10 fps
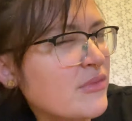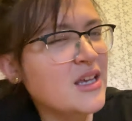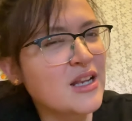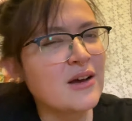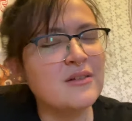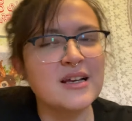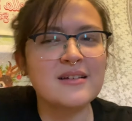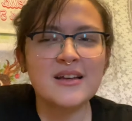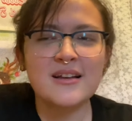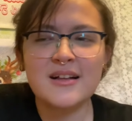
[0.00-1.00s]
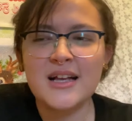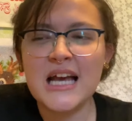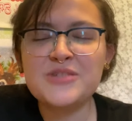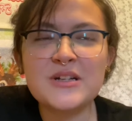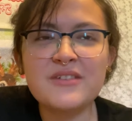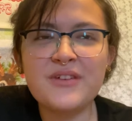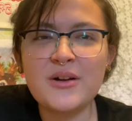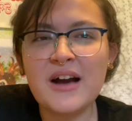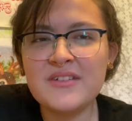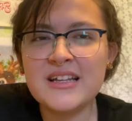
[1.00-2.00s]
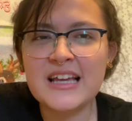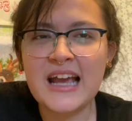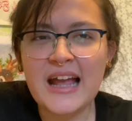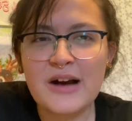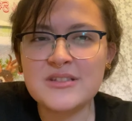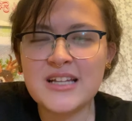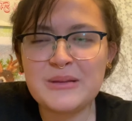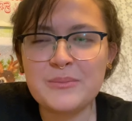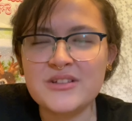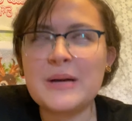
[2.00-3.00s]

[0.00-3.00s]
you know, like, especially if I don't have any like outstanding bills.